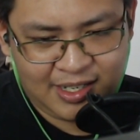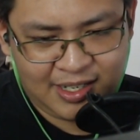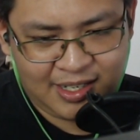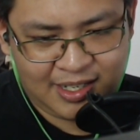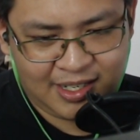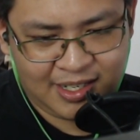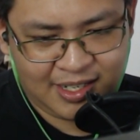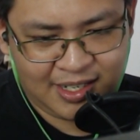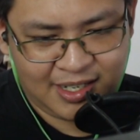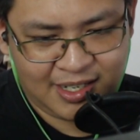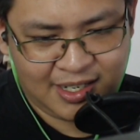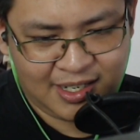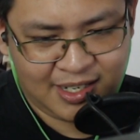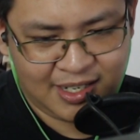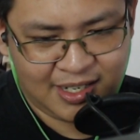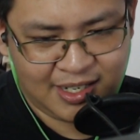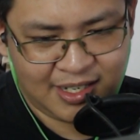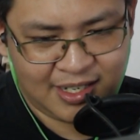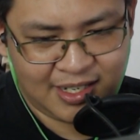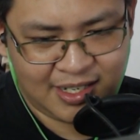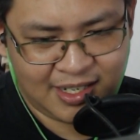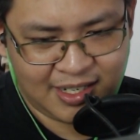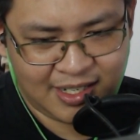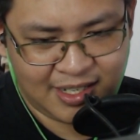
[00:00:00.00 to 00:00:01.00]

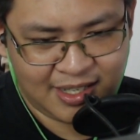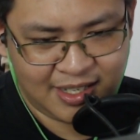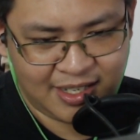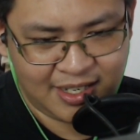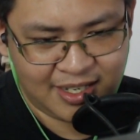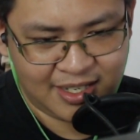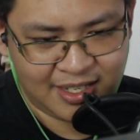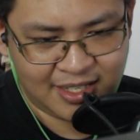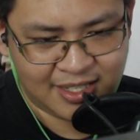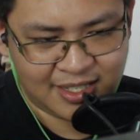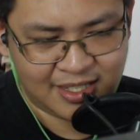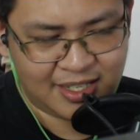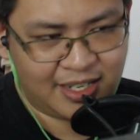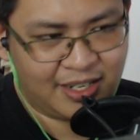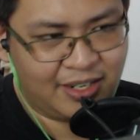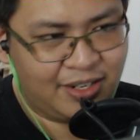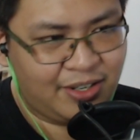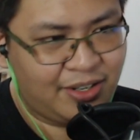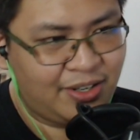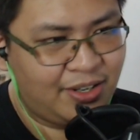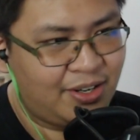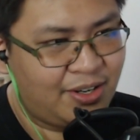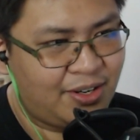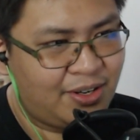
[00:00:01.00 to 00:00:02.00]
This, I
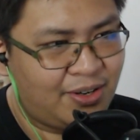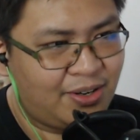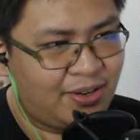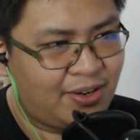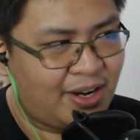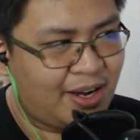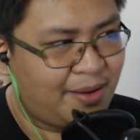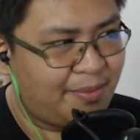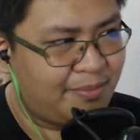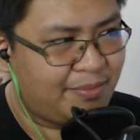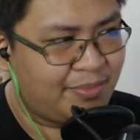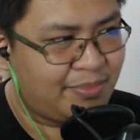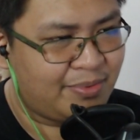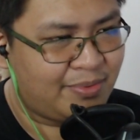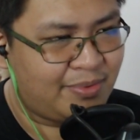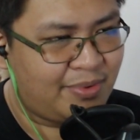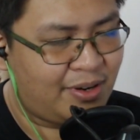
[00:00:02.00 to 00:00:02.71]
don't know.